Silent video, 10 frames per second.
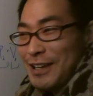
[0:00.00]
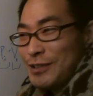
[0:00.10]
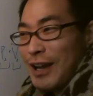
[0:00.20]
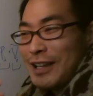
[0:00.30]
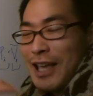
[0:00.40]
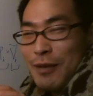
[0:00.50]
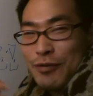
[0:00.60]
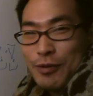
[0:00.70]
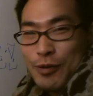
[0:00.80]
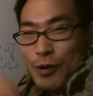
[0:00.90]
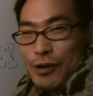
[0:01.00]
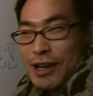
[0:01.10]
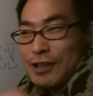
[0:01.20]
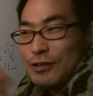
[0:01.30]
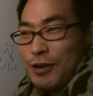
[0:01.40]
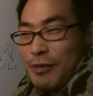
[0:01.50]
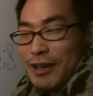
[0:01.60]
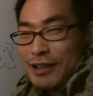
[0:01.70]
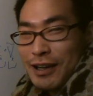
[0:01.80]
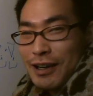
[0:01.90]
So I came from Korea to
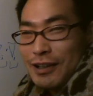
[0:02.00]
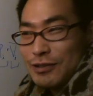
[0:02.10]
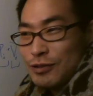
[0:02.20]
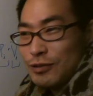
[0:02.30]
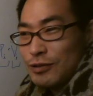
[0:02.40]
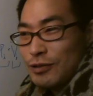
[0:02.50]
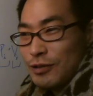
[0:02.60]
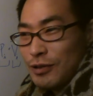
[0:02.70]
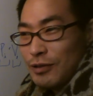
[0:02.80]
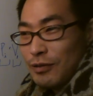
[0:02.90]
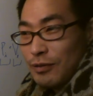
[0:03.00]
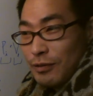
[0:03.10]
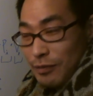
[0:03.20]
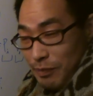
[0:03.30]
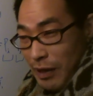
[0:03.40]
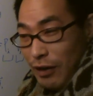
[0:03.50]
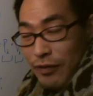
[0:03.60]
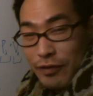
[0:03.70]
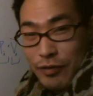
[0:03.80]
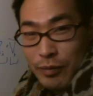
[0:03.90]
America to
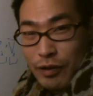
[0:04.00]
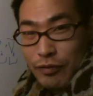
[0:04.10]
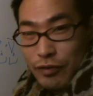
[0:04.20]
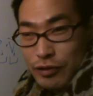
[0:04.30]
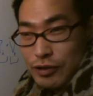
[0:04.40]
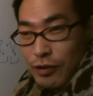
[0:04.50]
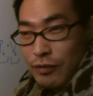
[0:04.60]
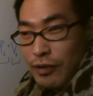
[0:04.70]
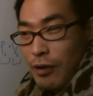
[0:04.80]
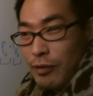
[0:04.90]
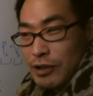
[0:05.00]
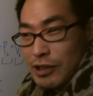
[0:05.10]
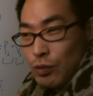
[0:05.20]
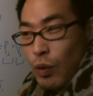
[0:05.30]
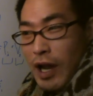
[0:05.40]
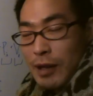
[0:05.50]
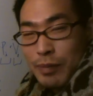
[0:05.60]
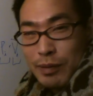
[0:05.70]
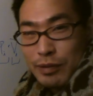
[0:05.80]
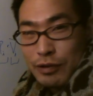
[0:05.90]
benefit from the fruits of these white
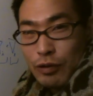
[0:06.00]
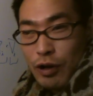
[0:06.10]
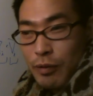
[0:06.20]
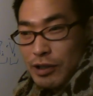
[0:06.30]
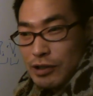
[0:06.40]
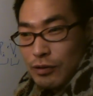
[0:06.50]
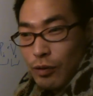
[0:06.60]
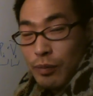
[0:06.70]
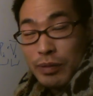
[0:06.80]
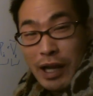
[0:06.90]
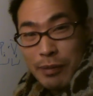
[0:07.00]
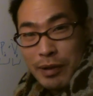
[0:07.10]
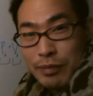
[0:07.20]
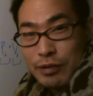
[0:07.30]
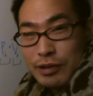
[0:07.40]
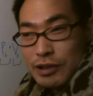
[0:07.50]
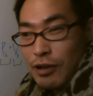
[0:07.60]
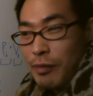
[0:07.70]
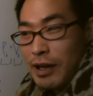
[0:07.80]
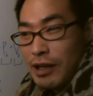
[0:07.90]
people, or black people, this
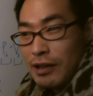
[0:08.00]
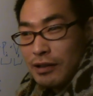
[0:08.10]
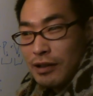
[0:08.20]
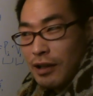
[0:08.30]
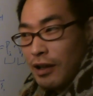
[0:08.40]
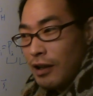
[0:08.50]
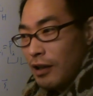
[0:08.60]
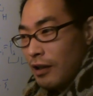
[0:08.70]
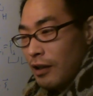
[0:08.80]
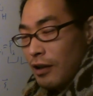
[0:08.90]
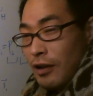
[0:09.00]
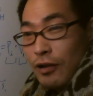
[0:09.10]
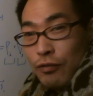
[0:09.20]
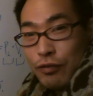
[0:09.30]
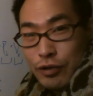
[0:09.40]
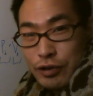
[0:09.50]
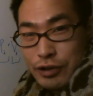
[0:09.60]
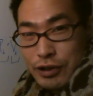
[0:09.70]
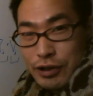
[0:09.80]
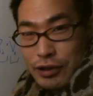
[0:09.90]
American fruit.